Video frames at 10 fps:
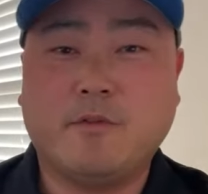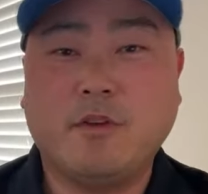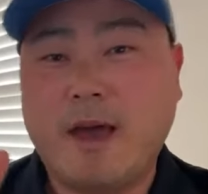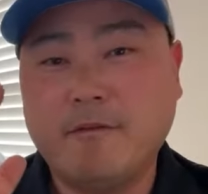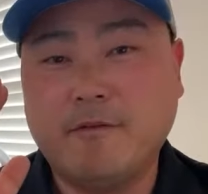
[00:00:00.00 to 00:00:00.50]
If you
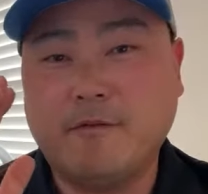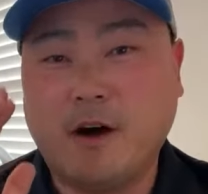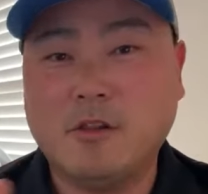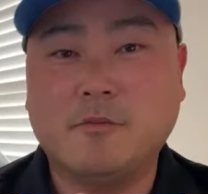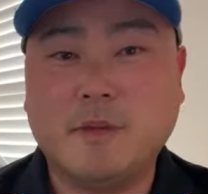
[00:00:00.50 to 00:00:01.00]
haven't
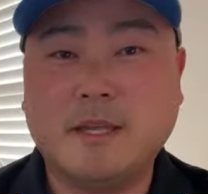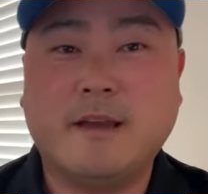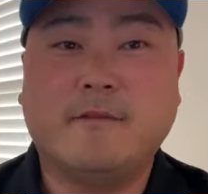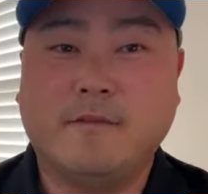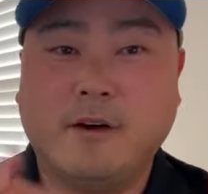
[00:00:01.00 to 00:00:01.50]
followed me
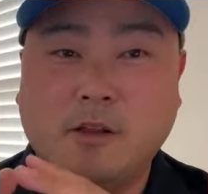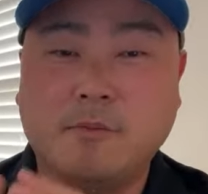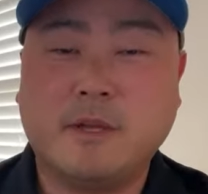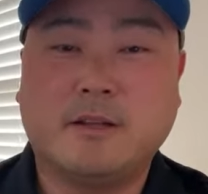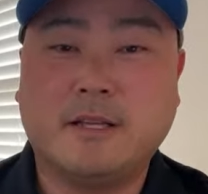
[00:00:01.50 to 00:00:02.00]
yet, follow
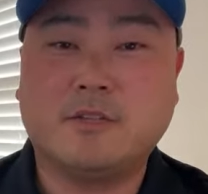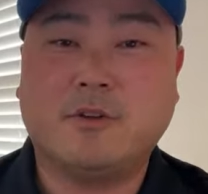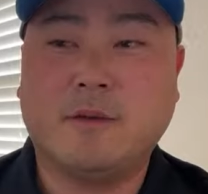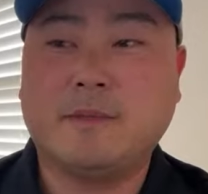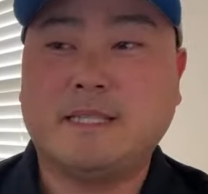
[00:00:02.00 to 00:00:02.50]
me on
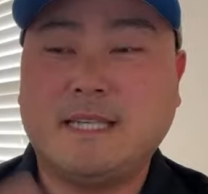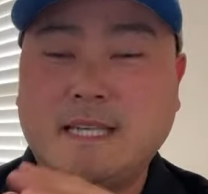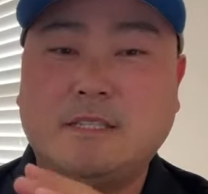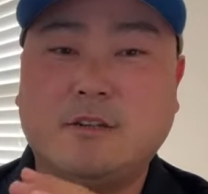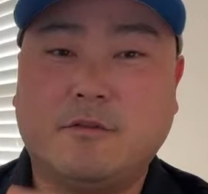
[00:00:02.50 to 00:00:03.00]
Instagram. It's
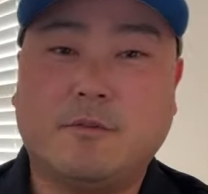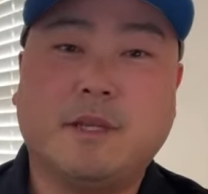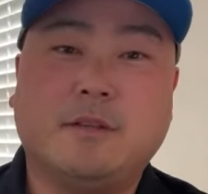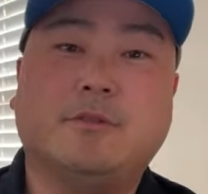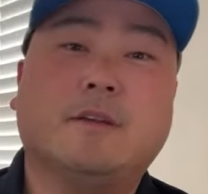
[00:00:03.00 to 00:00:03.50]
easier for me
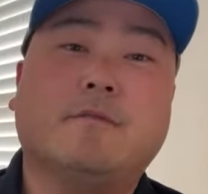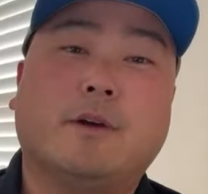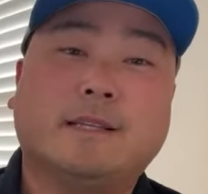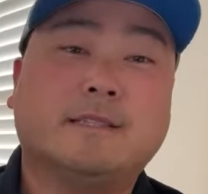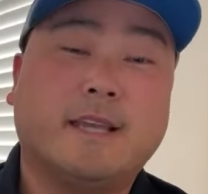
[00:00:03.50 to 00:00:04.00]
to do
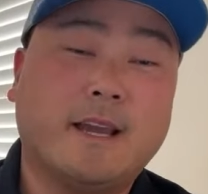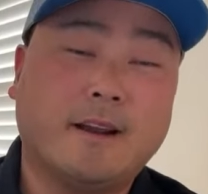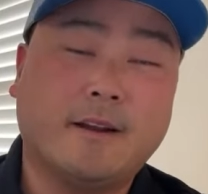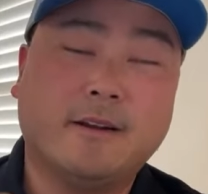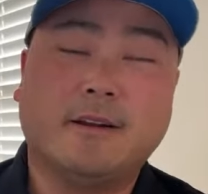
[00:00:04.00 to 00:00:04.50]
giveaways
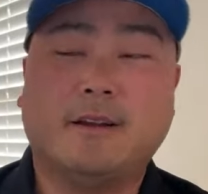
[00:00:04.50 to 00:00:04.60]
there.